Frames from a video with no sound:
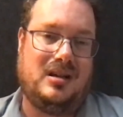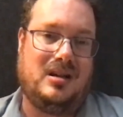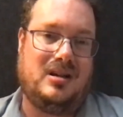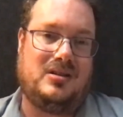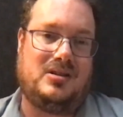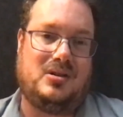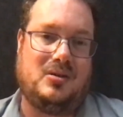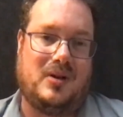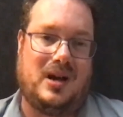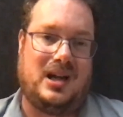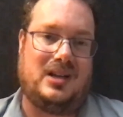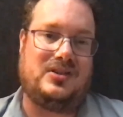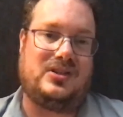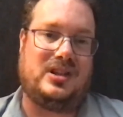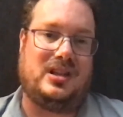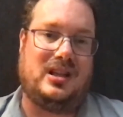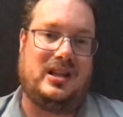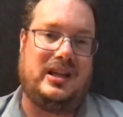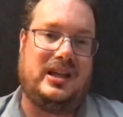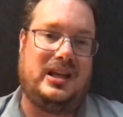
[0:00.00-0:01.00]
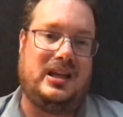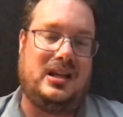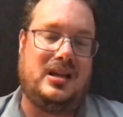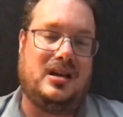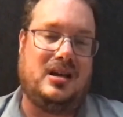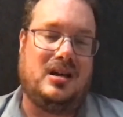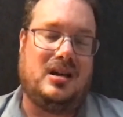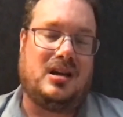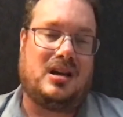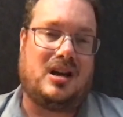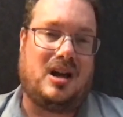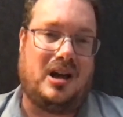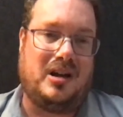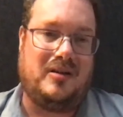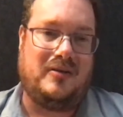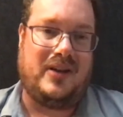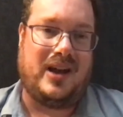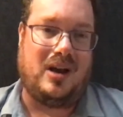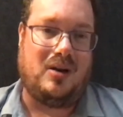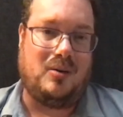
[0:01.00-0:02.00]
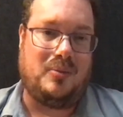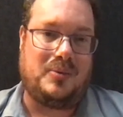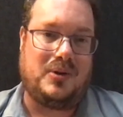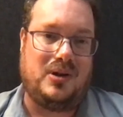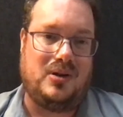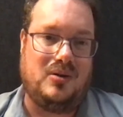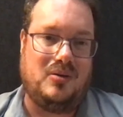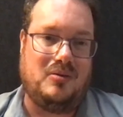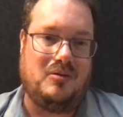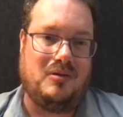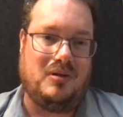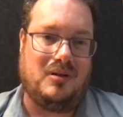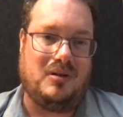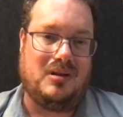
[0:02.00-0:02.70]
to actually kind of help you